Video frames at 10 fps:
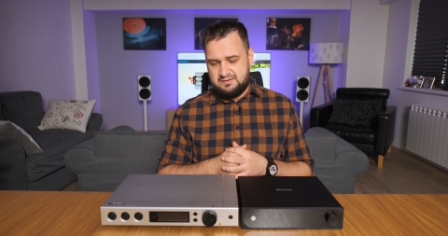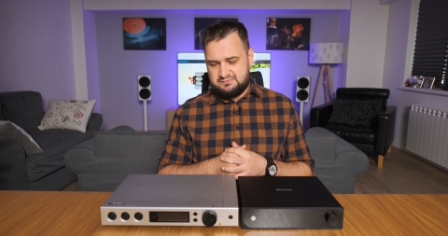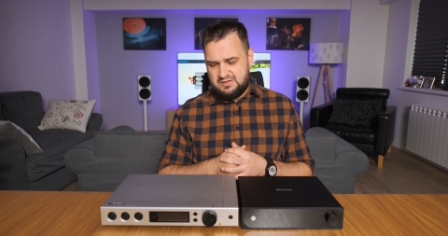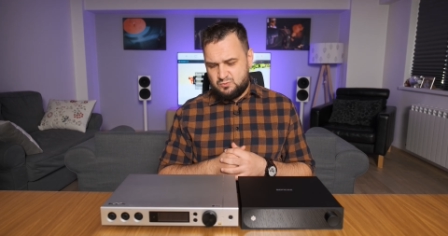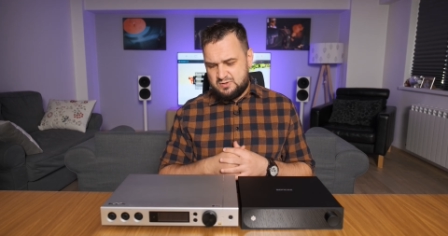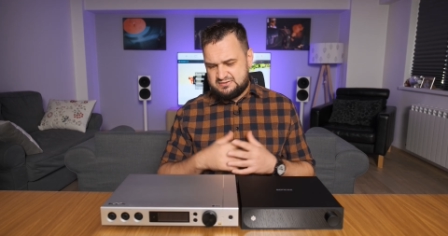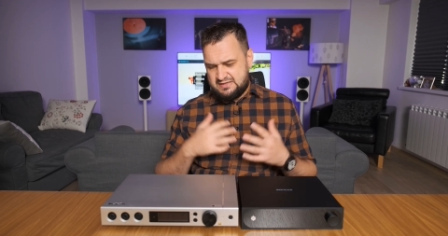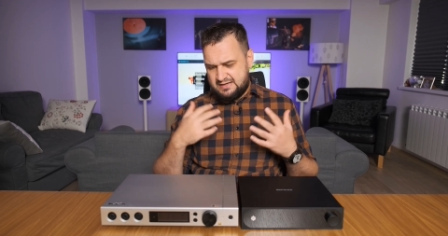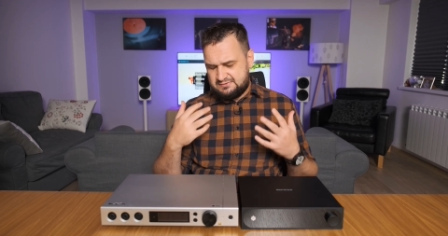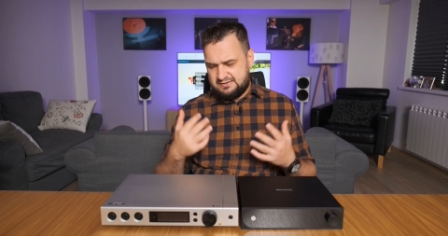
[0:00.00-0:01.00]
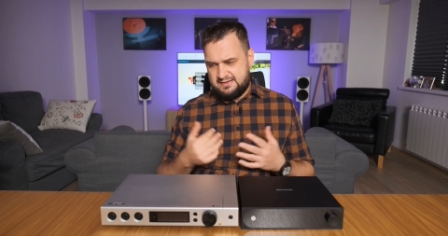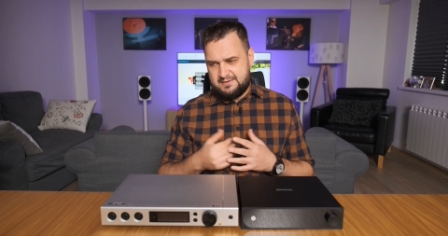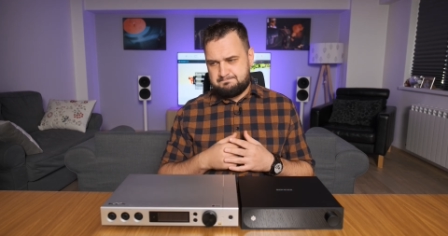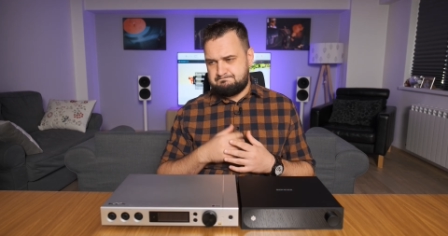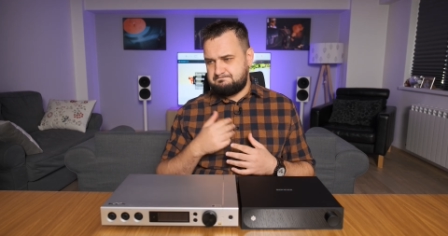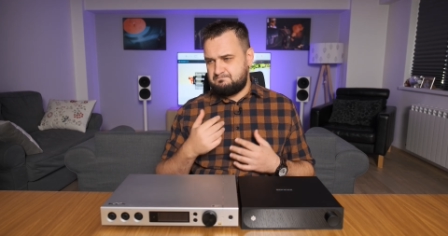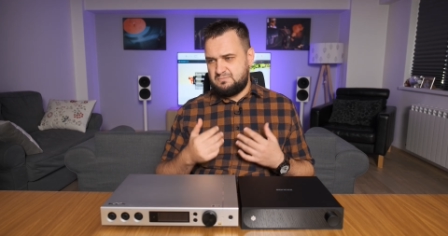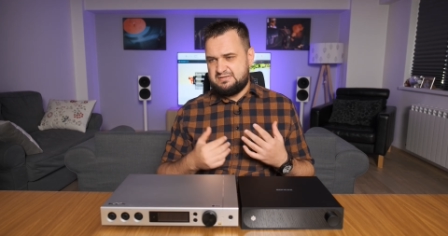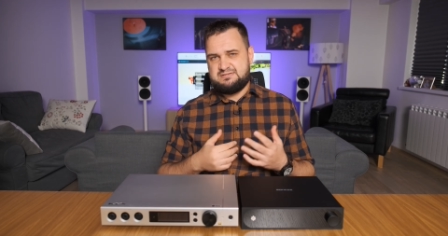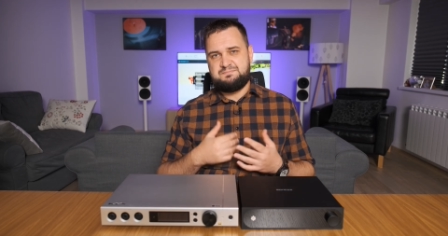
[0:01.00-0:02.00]
There was that
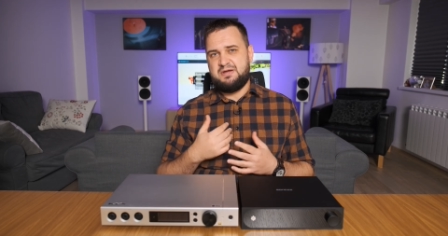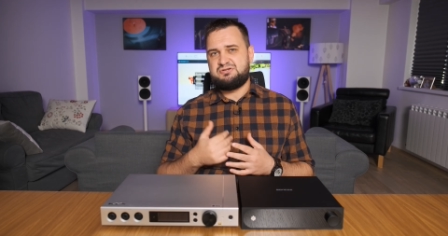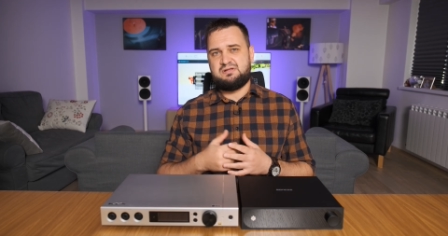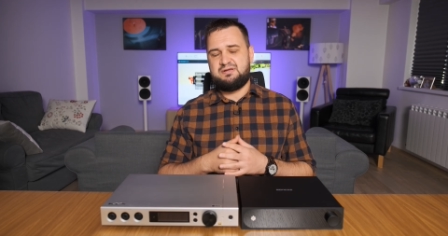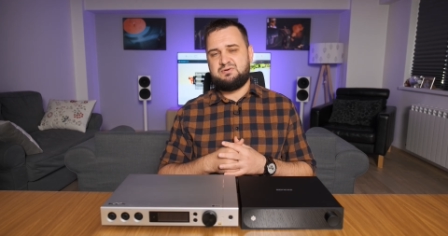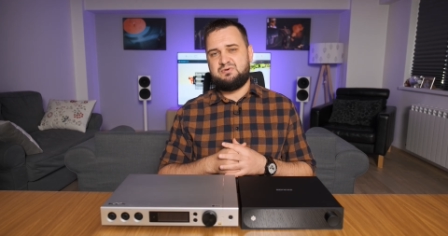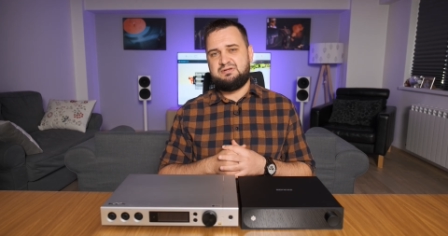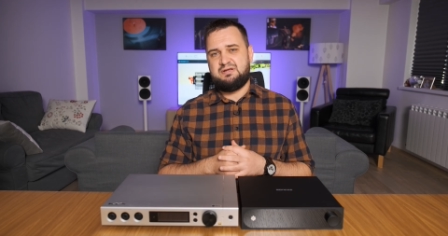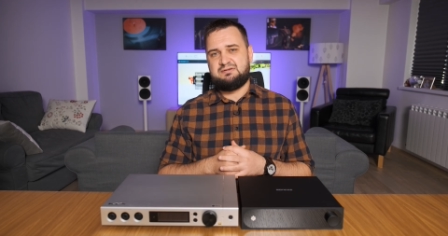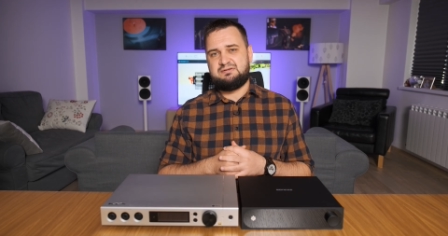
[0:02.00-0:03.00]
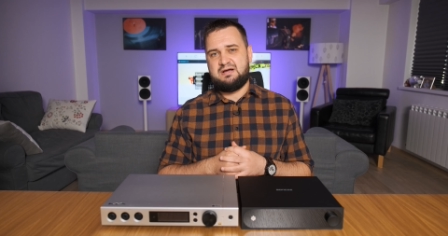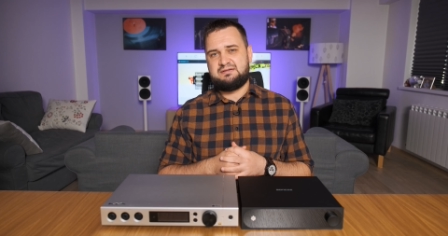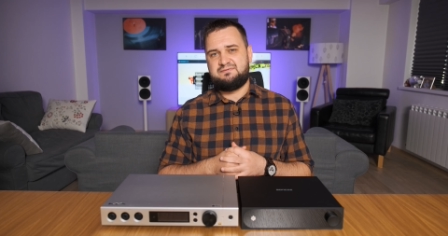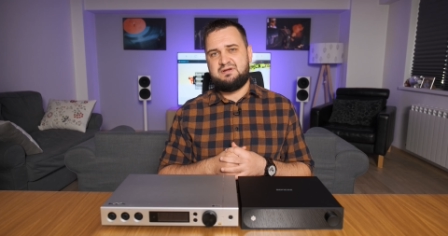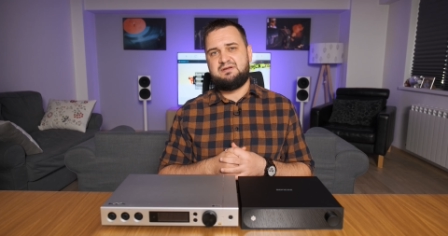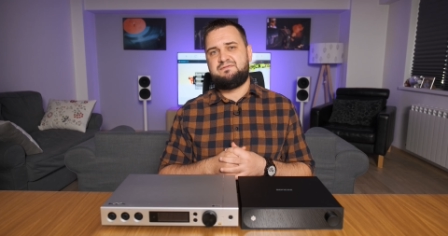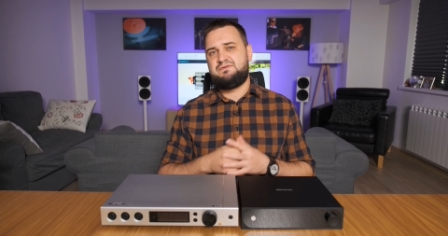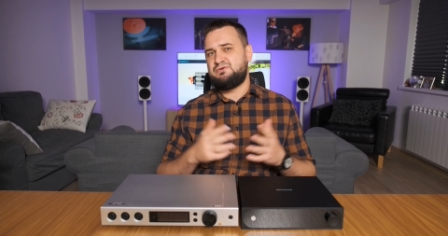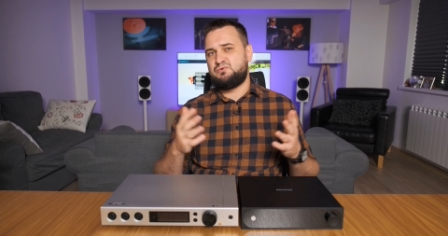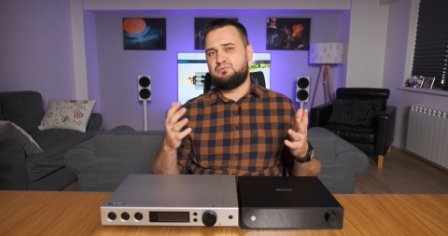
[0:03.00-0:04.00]
special ingredient that very
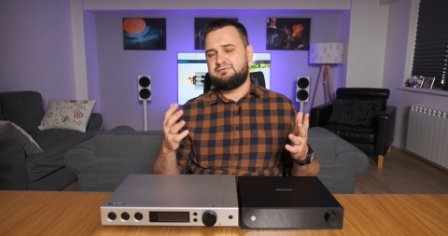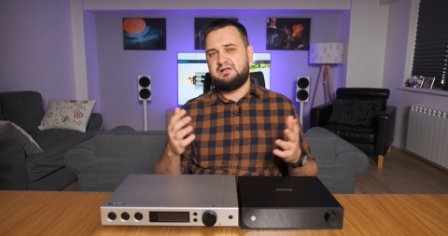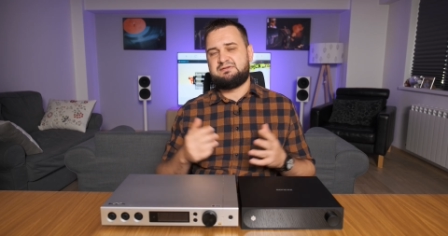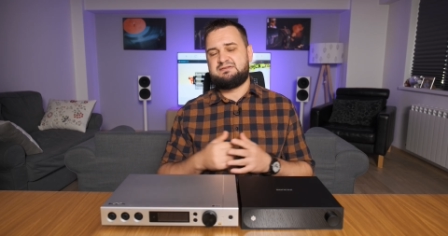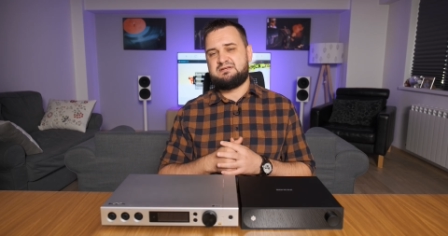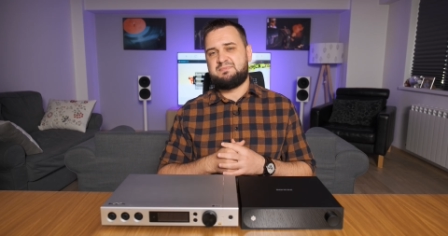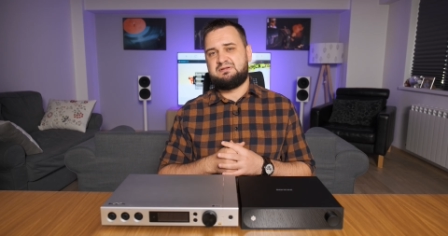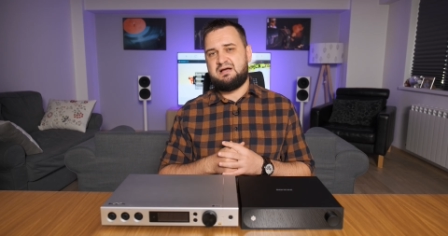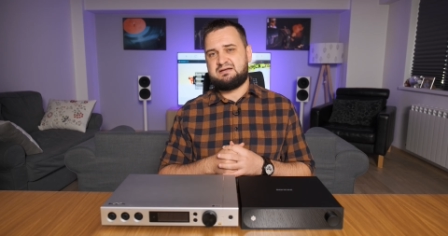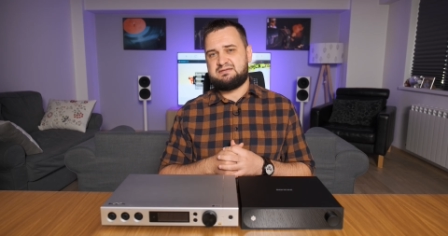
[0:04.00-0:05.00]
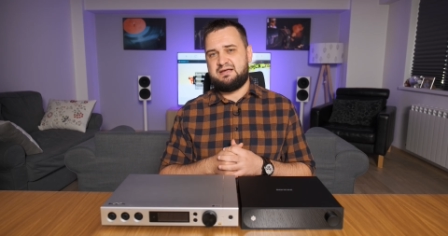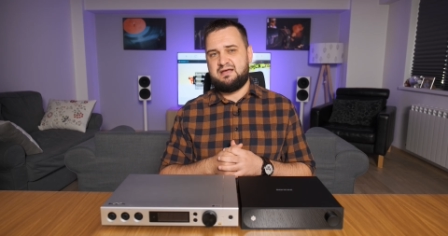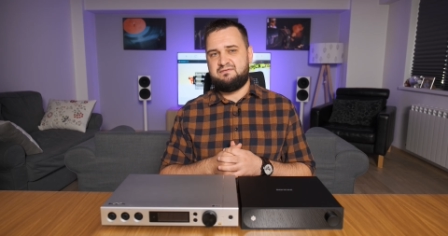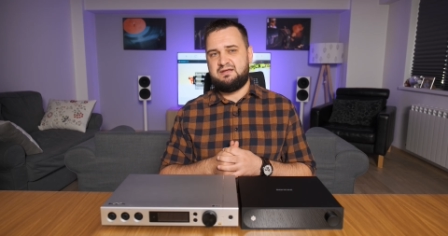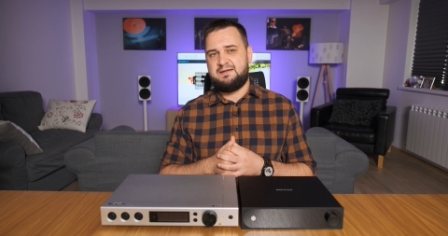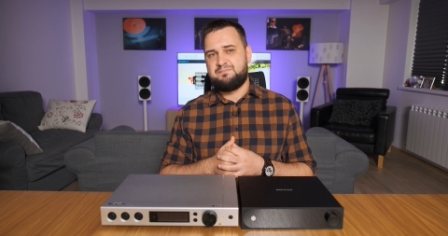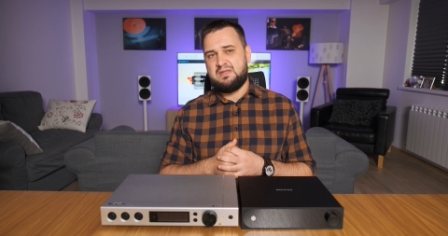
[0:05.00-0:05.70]
few Delta Sigma DACs are having.